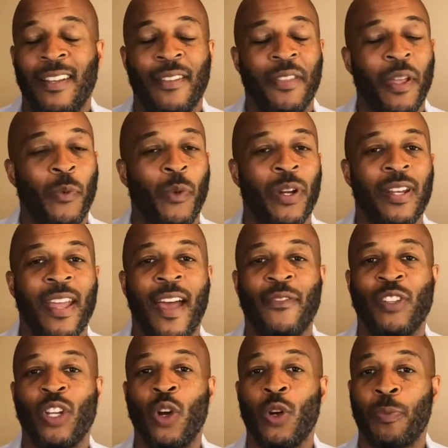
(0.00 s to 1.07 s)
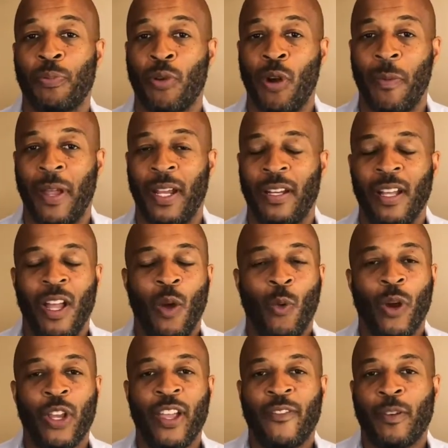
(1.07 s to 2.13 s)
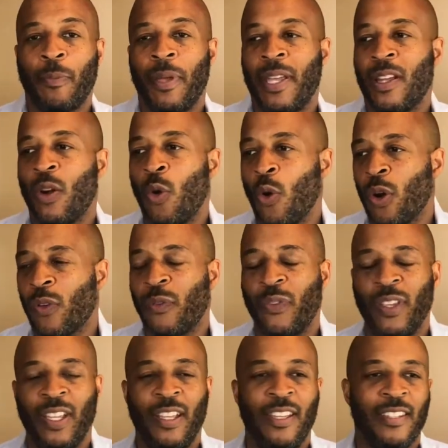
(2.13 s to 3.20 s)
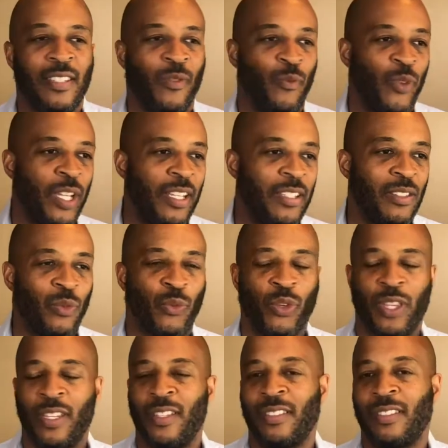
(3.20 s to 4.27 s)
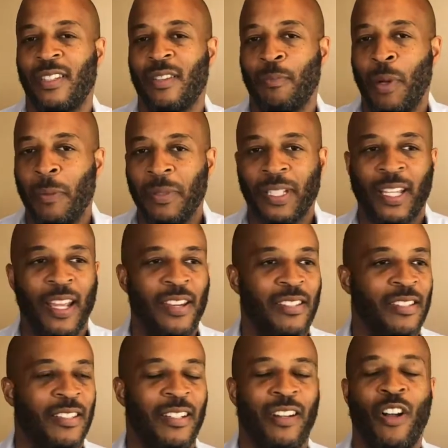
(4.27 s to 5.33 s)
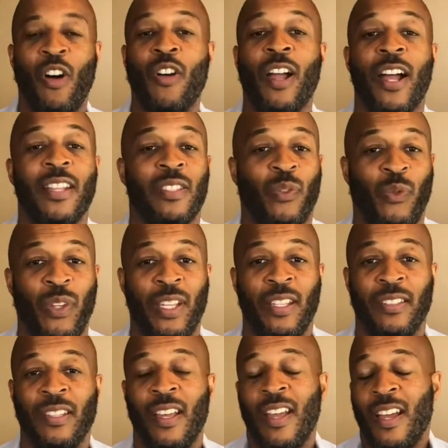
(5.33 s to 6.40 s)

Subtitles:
they wouldn't have to go to probate where you have to pay court fees and fees for this and publication and all kinds of fees